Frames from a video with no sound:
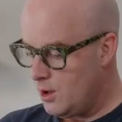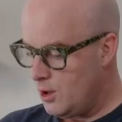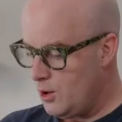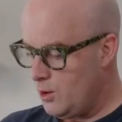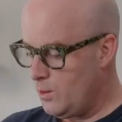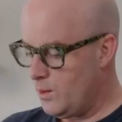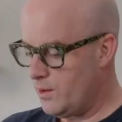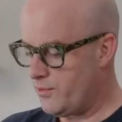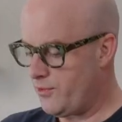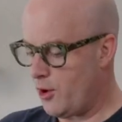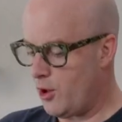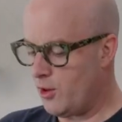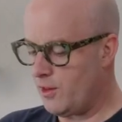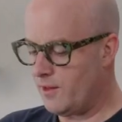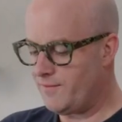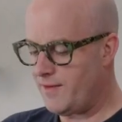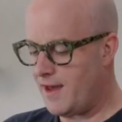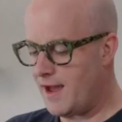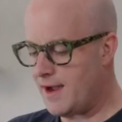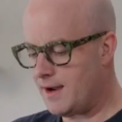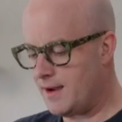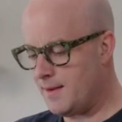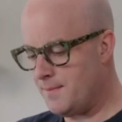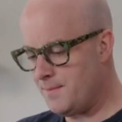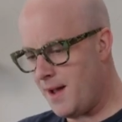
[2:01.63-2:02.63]
With all of
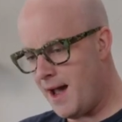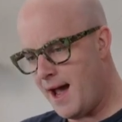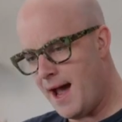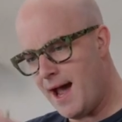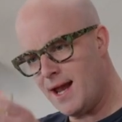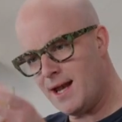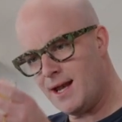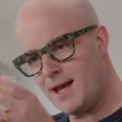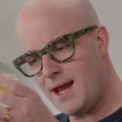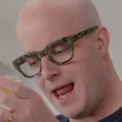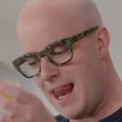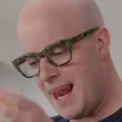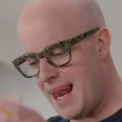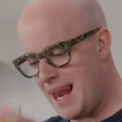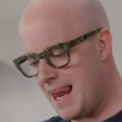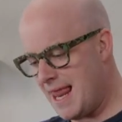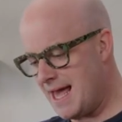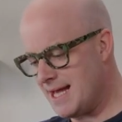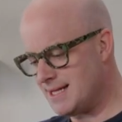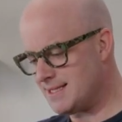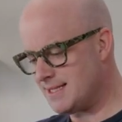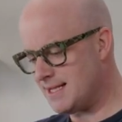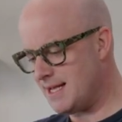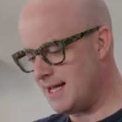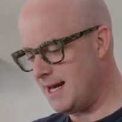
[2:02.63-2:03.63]
that combined,
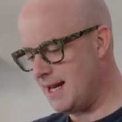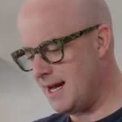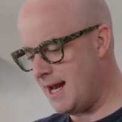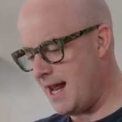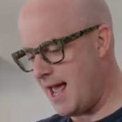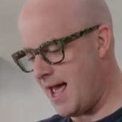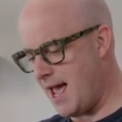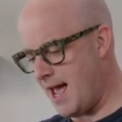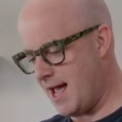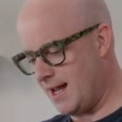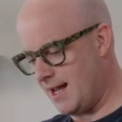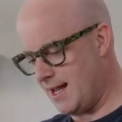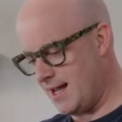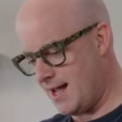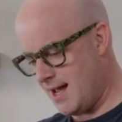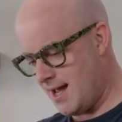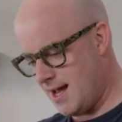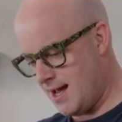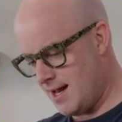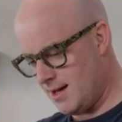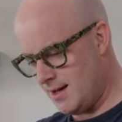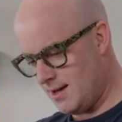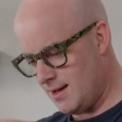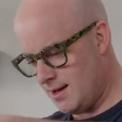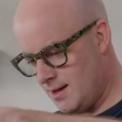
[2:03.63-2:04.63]
let's get an egg
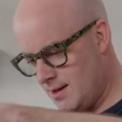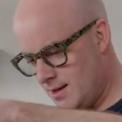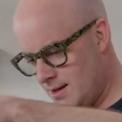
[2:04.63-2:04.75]
in.